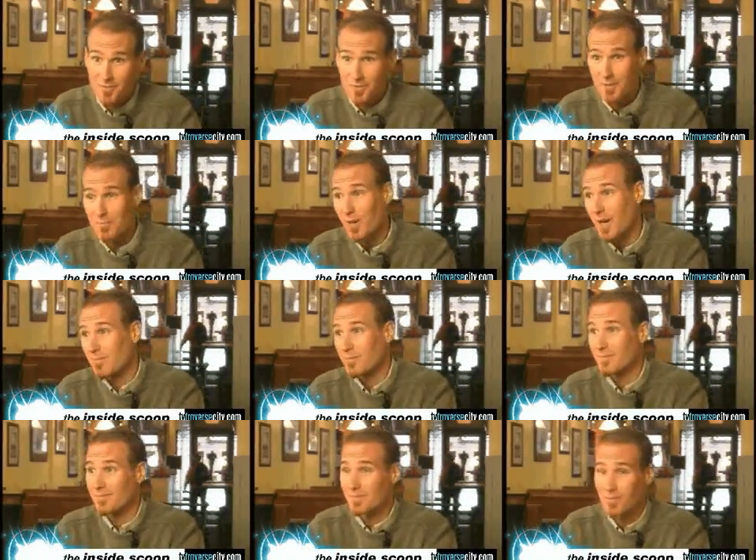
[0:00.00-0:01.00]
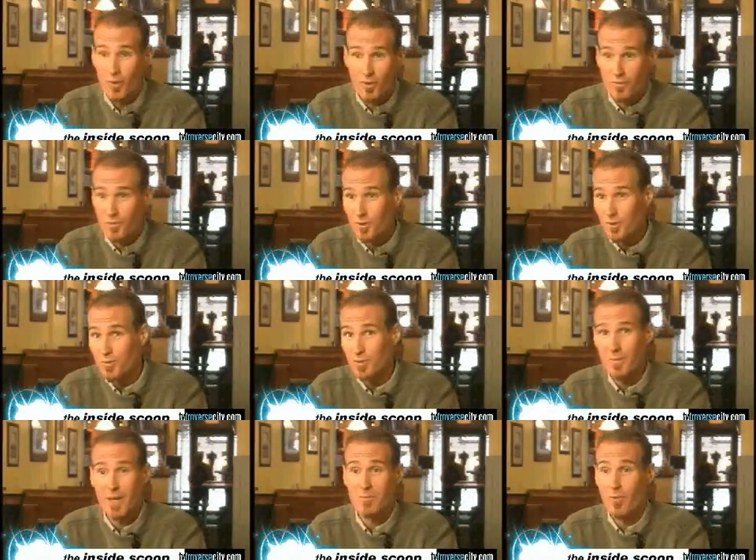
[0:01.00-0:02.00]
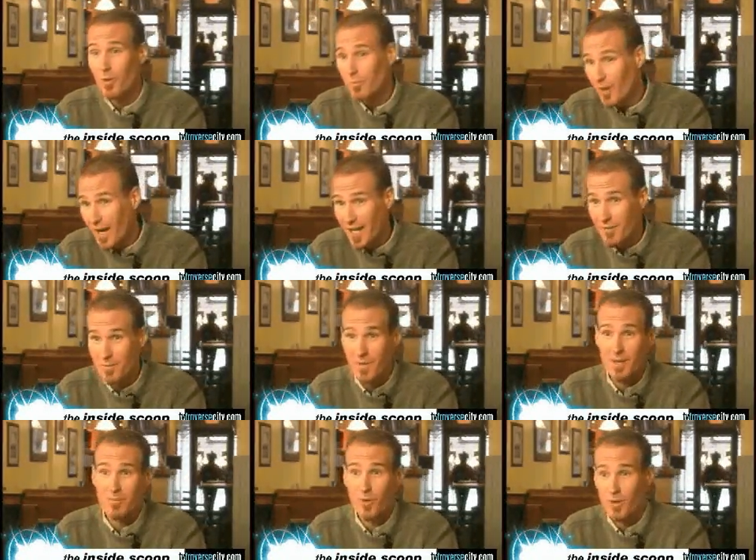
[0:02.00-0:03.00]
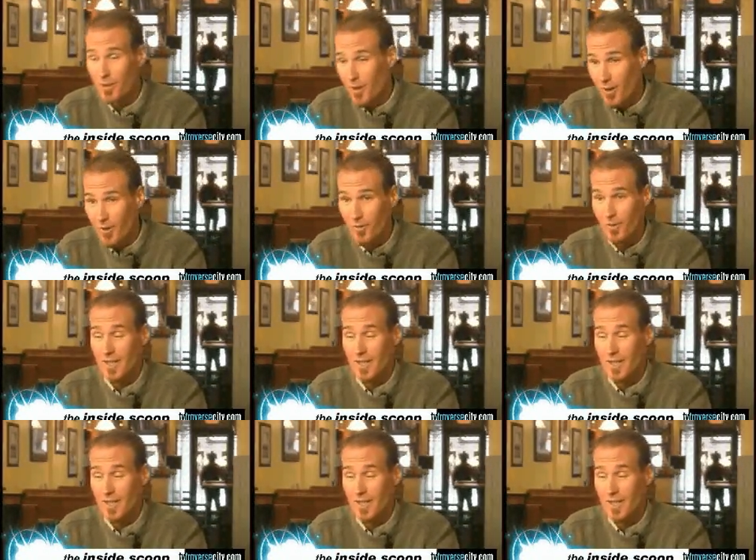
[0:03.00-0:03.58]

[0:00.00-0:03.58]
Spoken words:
We prep more food, we make more bread, we make more dough.